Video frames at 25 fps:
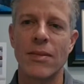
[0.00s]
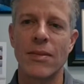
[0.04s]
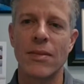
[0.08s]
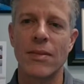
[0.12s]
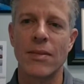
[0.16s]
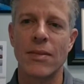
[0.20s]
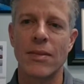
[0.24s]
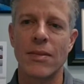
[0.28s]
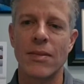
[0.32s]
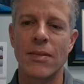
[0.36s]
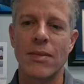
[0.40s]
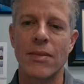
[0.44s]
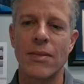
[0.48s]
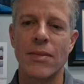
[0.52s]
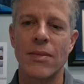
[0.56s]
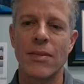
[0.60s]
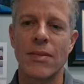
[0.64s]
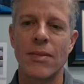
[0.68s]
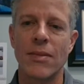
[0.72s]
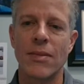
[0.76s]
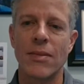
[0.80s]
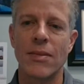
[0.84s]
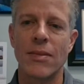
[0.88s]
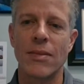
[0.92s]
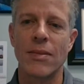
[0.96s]

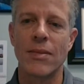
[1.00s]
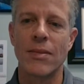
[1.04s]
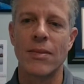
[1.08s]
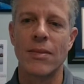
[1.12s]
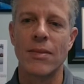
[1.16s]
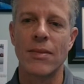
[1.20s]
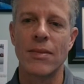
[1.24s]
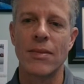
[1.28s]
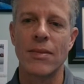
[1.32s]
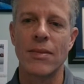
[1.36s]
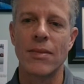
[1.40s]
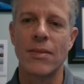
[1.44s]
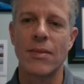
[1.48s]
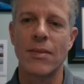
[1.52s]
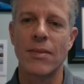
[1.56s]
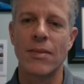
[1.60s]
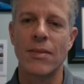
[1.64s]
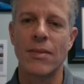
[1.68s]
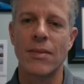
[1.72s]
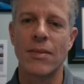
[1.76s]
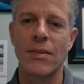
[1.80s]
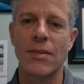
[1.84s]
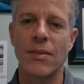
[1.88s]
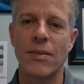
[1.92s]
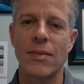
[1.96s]

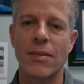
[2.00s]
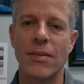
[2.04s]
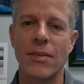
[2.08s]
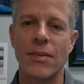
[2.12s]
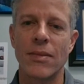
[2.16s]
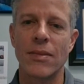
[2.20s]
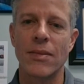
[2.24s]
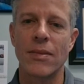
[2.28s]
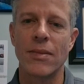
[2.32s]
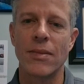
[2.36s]
(silent)